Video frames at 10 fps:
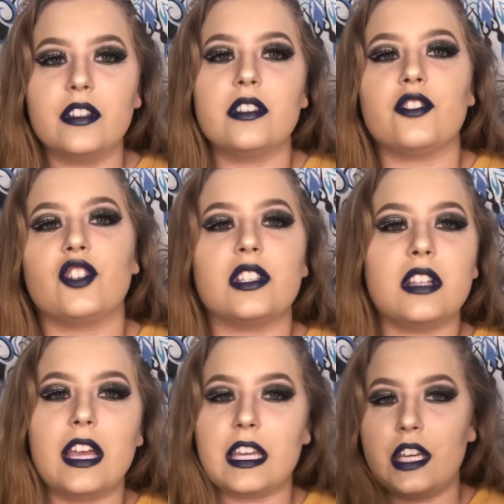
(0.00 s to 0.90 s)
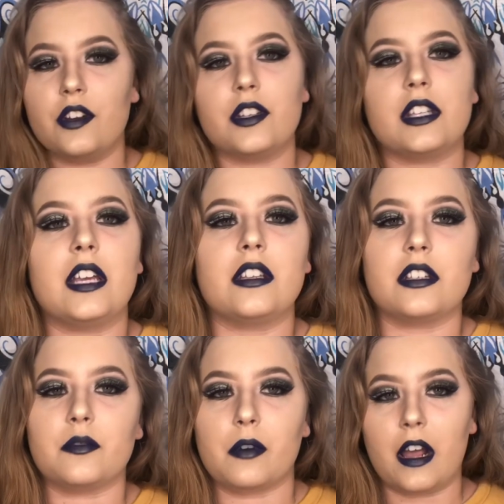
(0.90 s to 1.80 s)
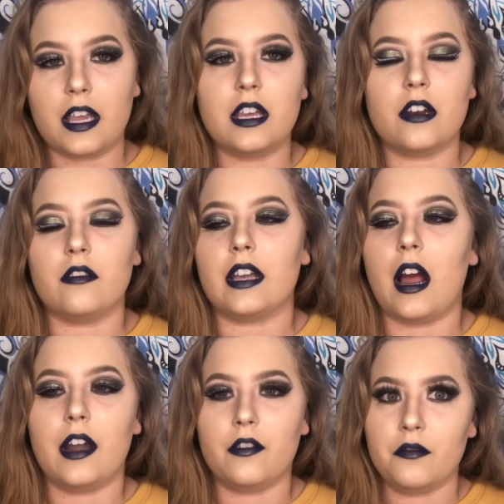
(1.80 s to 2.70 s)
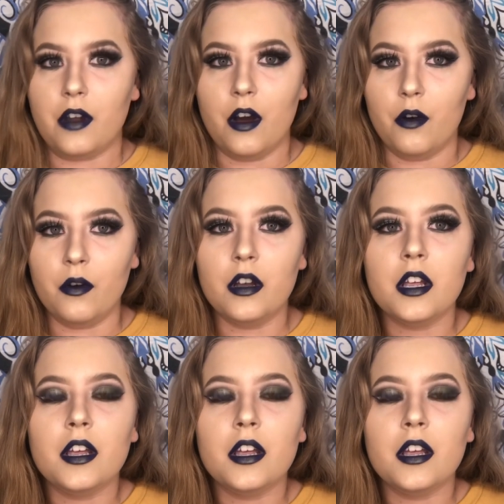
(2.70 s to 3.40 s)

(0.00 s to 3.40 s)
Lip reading: This is just, like, hearsay. This is what I hear. Like, I don't know.